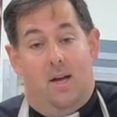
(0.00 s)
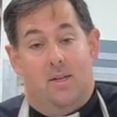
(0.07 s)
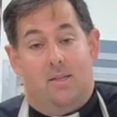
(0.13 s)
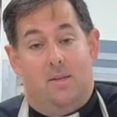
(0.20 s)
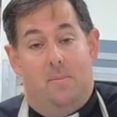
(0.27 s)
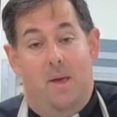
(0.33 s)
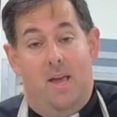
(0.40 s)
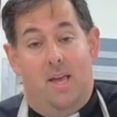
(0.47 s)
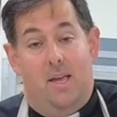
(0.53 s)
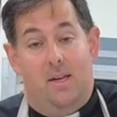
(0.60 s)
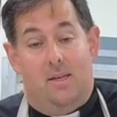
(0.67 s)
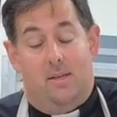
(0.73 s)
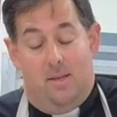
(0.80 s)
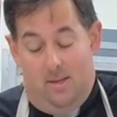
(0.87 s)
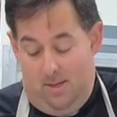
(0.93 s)
to make
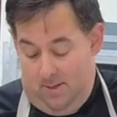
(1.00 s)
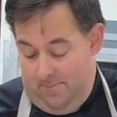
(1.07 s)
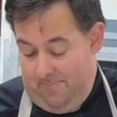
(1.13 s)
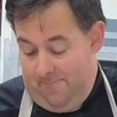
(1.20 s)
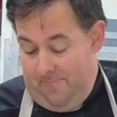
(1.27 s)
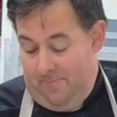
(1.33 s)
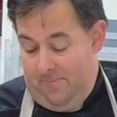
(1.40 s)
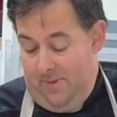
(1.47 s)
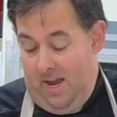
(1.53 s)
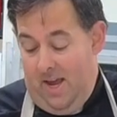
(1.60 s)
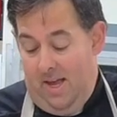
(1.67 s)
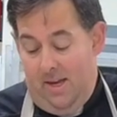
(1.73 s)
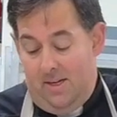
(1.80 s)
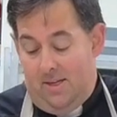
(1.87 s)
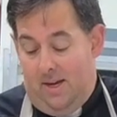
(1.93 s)
it.
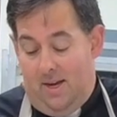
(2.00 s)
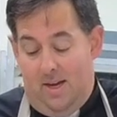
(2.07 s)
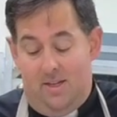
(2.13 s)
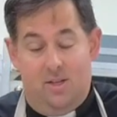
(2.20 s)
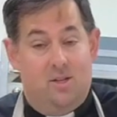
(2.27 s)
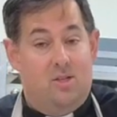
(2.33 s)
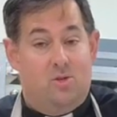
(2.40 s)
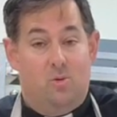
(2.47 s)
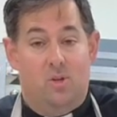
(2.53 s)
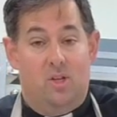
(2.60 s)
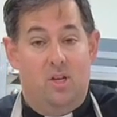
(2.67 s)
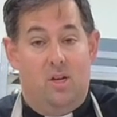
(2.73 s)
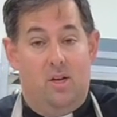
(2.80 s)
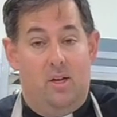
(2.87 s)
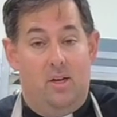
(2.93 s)
And it's
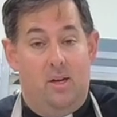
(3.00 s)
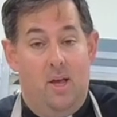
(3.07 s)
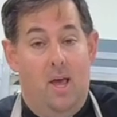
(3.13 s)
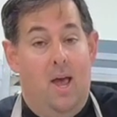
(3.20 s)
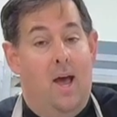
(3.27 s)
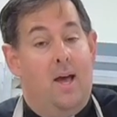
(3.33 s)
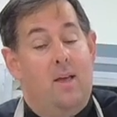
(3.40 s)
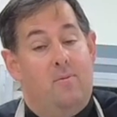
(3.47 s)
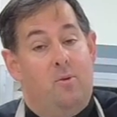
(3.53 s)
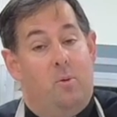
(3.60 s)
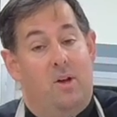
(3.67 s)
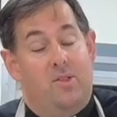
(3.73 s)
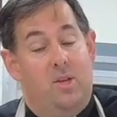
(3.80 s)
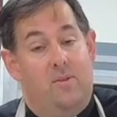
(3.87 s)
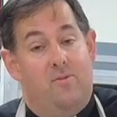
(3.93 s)
really good. If you
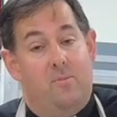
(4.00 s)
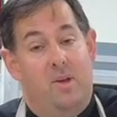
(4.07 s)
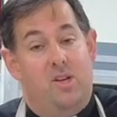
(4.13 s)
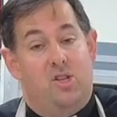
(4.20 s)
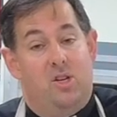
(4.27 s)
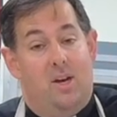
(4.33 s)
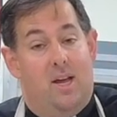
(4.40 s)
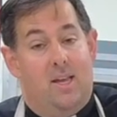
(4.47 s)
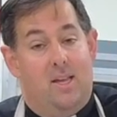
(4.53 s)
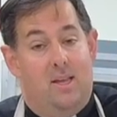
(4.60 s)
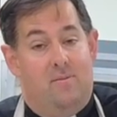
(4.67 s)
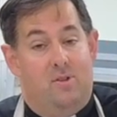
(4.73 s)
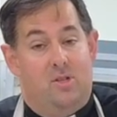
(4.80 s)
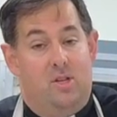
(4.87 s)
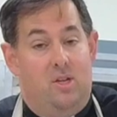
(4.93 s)
want the information, I can
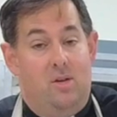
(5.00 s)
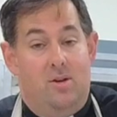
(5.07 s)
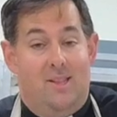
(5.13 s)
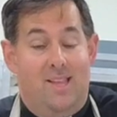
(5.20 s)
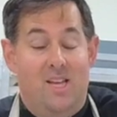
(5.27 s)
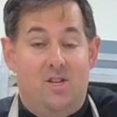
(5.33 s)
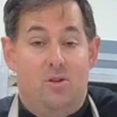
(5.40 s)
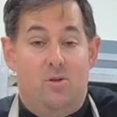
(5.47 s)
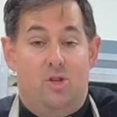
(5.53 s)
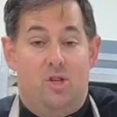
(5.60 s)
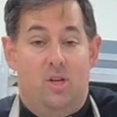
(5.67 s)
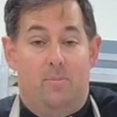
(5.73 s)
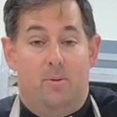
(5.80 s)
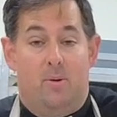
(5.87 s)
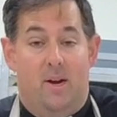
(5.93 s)
give it to you, and they do
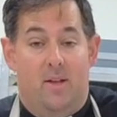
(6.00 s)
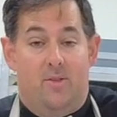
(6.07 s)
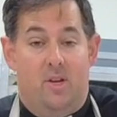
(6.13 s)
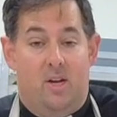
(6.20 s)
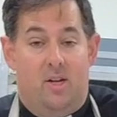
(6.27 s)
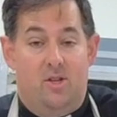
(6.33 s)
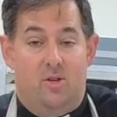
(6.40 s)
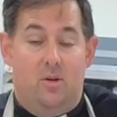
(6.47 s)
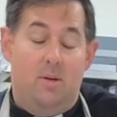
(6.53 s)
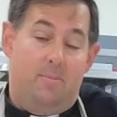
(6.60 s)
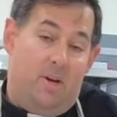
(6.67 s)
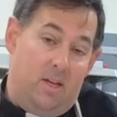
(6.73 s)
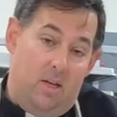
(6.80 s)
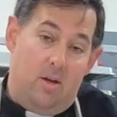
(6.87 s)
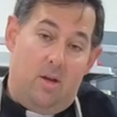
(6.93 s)
ship around the country,
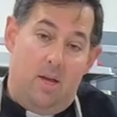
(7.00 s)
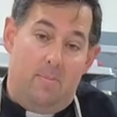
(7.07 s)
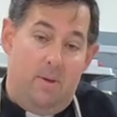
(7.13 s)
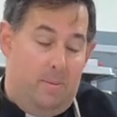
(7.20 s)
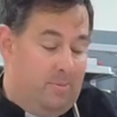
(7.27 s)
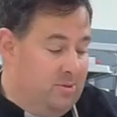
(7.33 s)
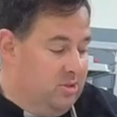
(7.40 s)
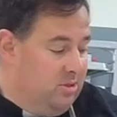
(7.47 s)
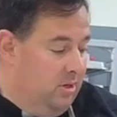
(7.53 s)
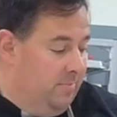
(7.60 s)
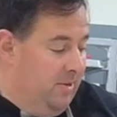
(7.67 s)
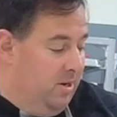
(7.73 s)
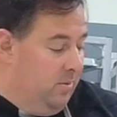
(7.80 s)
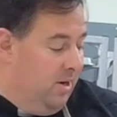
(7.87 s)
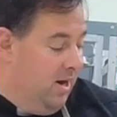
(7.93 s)
but you can get maple
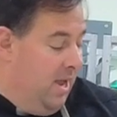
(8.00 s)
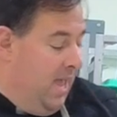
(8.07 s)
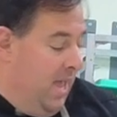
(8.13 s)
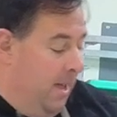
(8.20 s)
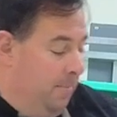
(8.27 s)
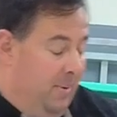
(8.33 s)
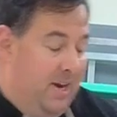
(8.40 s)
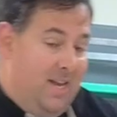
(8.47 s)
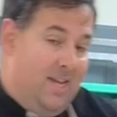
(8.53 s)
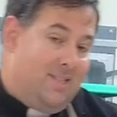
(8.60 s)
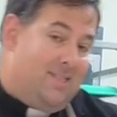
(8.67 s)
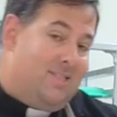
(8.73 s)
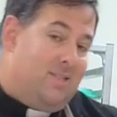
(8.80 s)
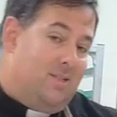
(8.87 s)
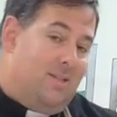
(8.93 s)
syrup anywhere. But
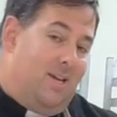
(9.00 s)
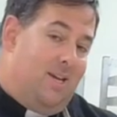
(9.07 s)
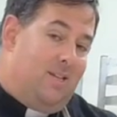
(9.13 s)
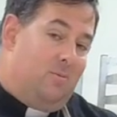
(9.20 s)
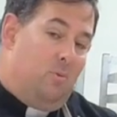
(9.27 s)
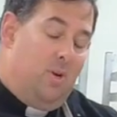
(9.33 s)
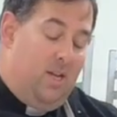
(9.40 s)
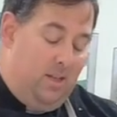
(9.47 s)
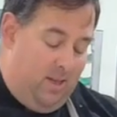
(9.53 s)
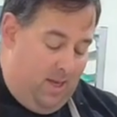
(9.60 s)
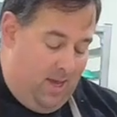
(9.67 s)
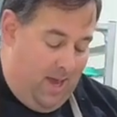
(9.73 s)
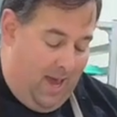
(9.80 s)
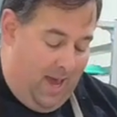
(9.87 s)
it really